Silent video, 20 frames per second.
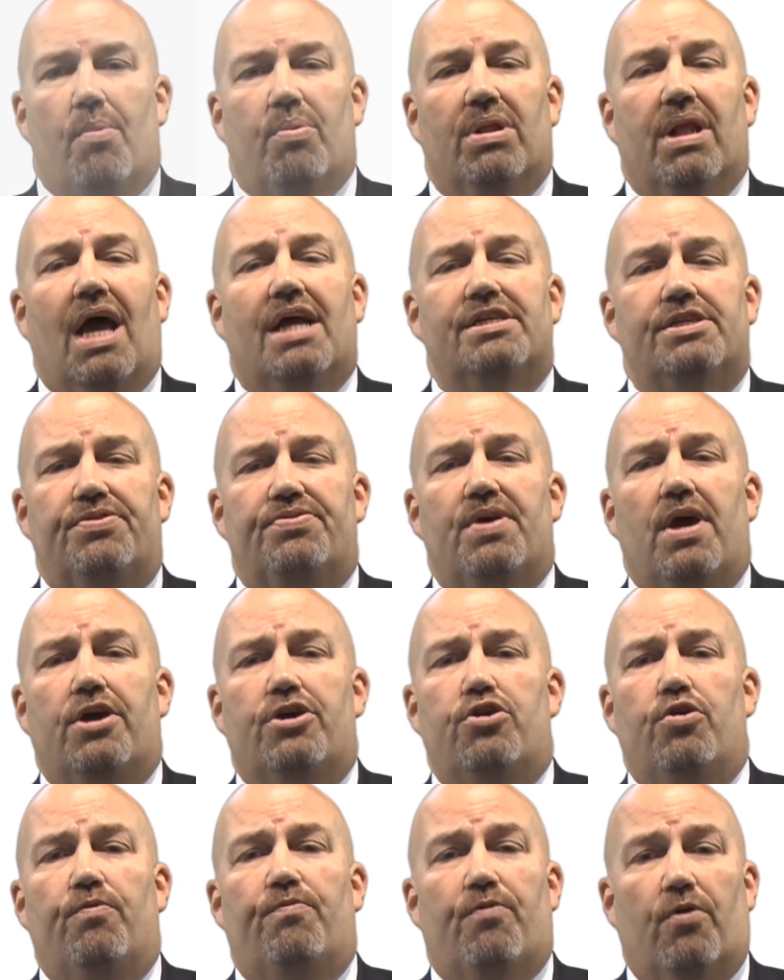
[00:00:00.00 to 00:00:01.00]
like to thank
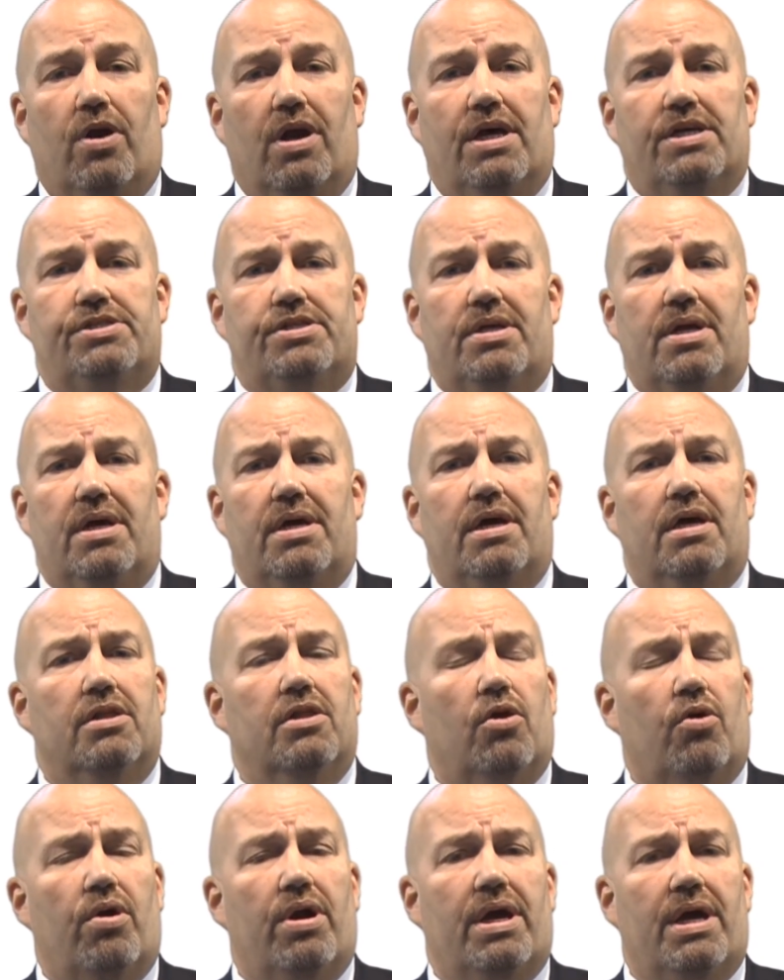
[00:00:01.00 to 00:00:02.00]
you for listening and
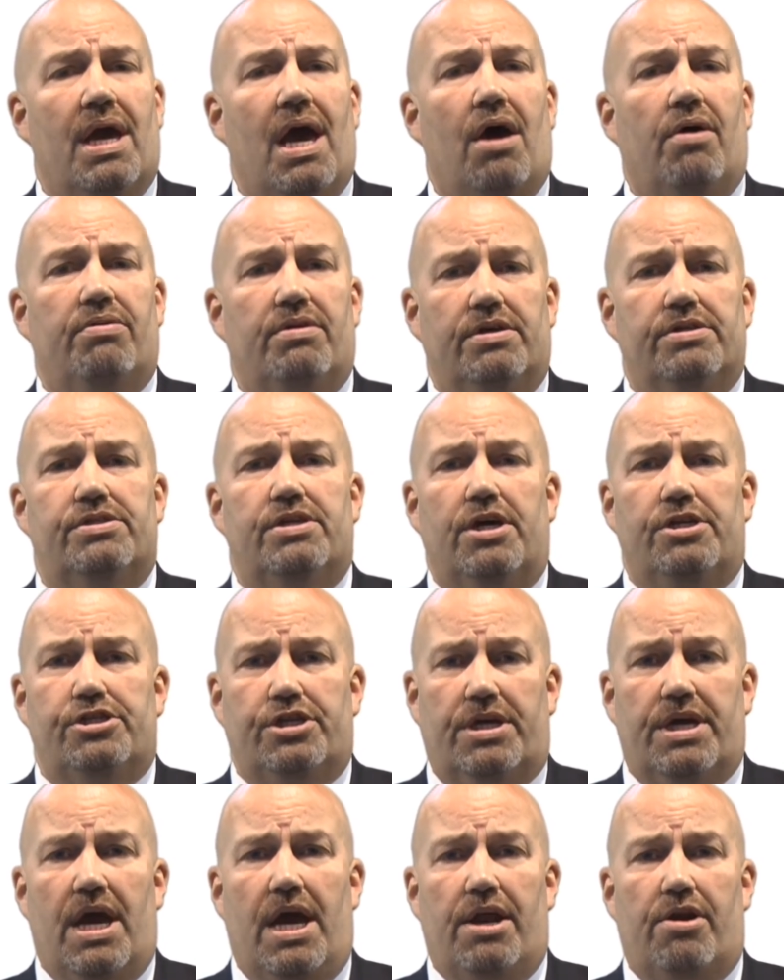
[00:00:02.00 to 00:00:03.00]
learning how this
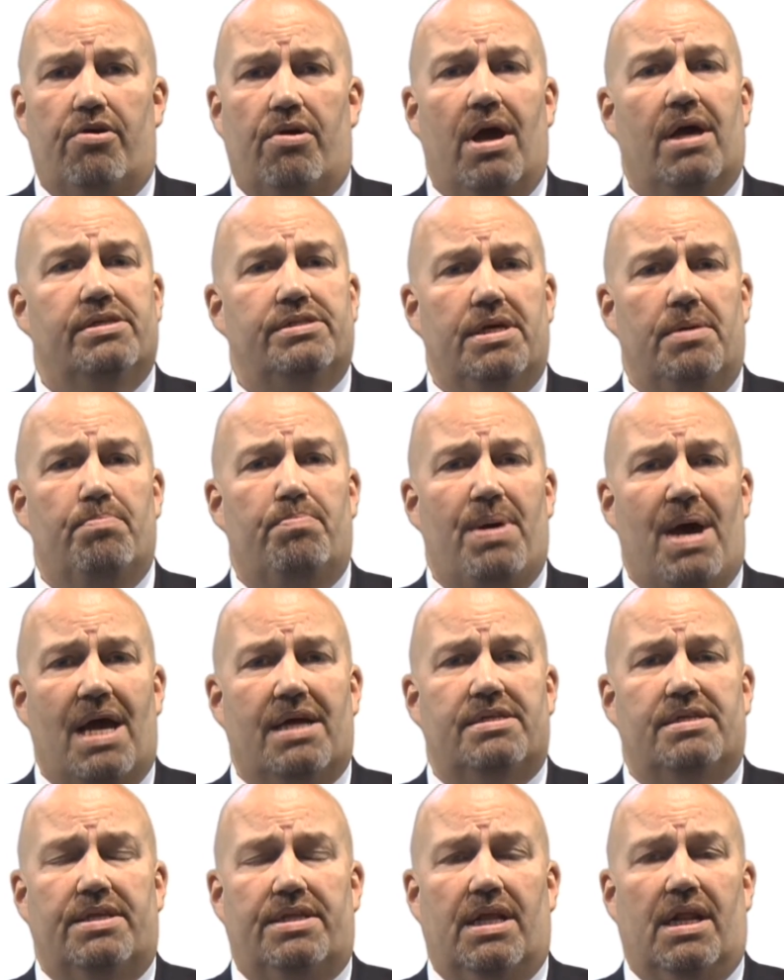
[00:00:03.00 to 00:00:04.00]
educator has
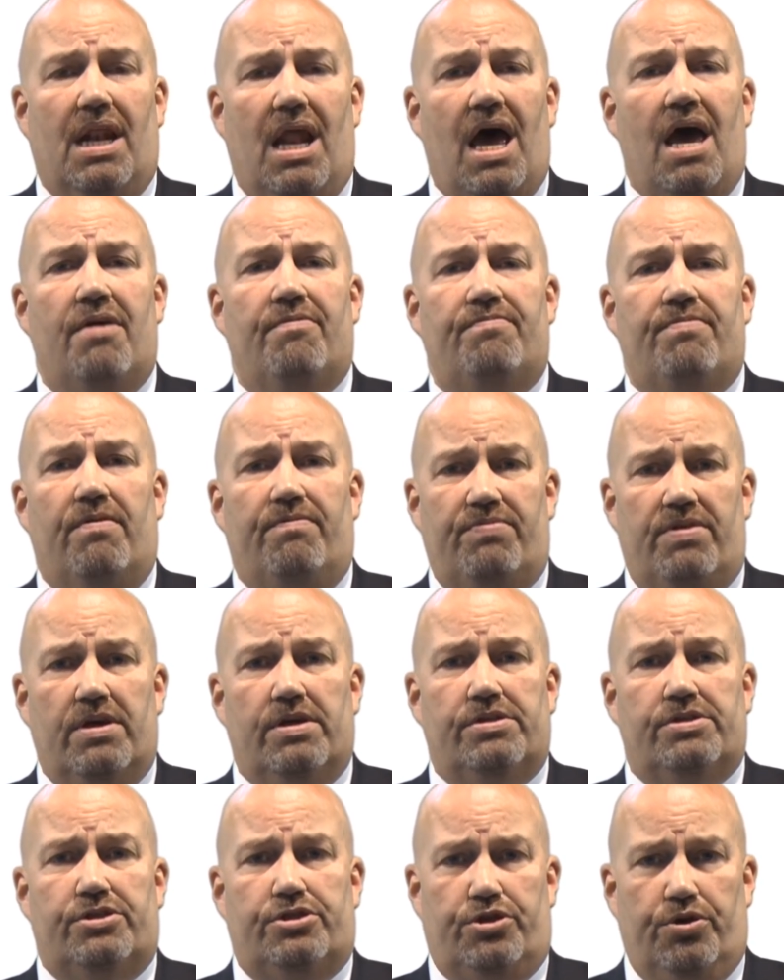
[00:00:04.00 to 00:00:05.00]
impacted the life of this
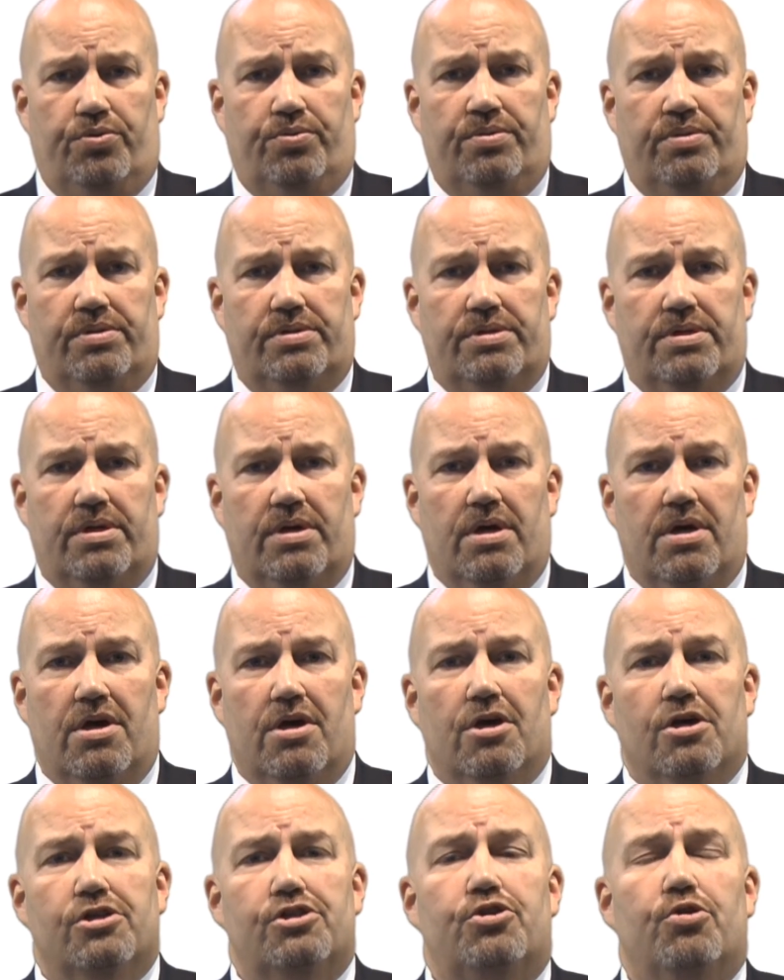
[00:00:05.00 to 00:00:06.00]
student.
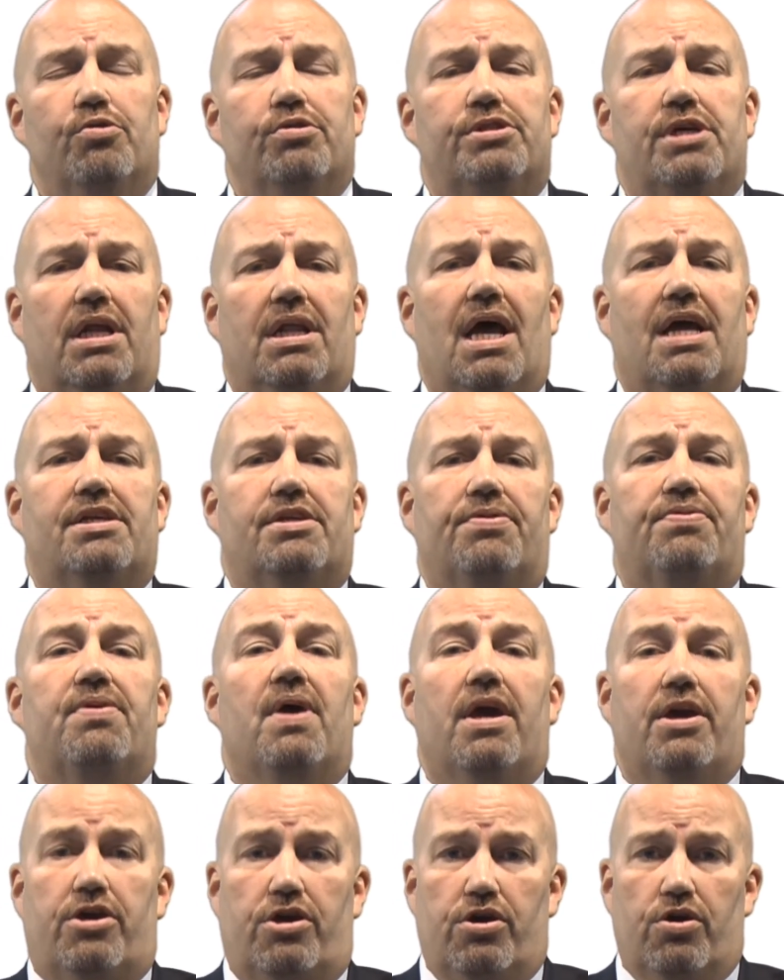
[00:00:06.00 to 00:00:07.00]
Students, I'd like to
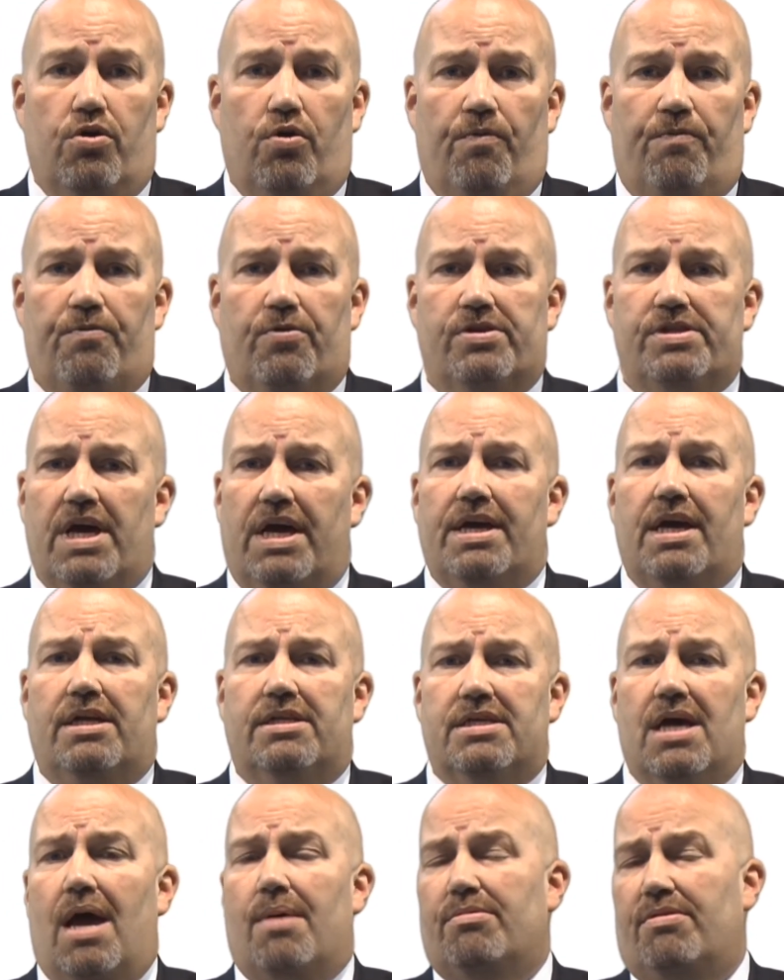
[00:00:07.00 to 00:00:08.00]
thank you for taking
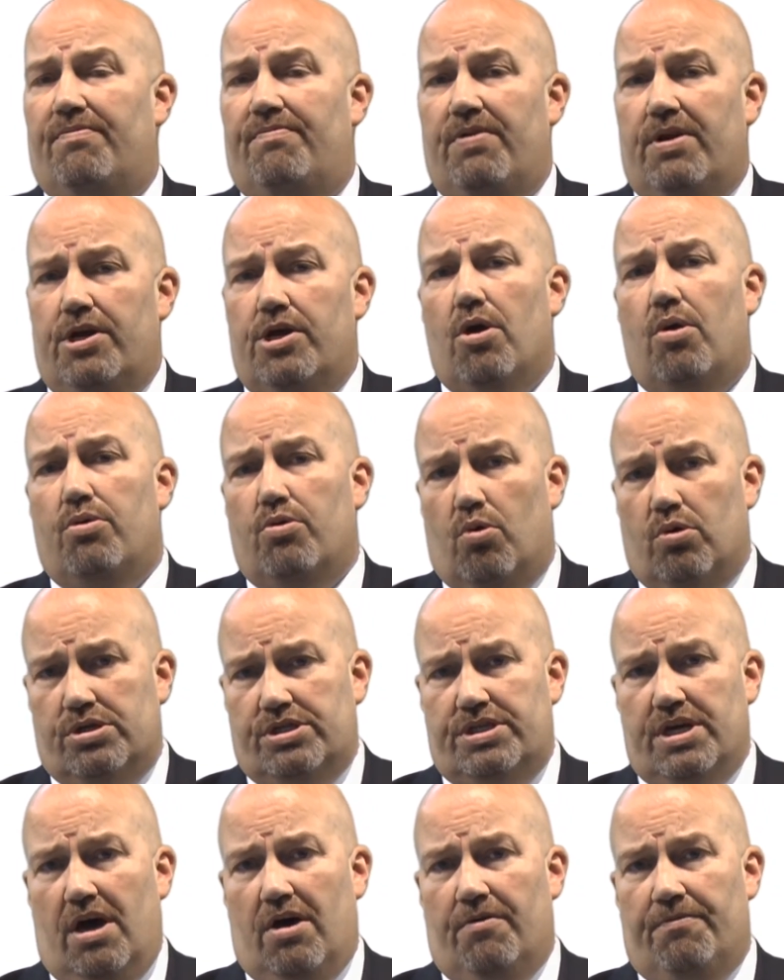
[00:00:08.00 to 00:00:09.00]
time to video
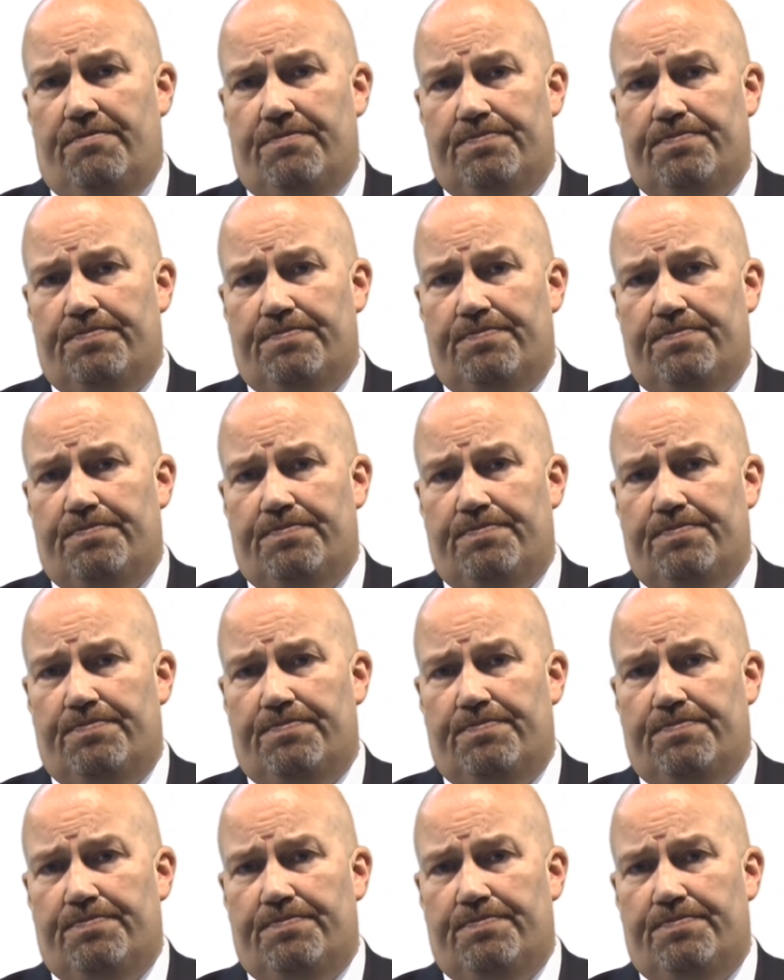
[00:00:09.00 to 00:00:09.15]
yourself,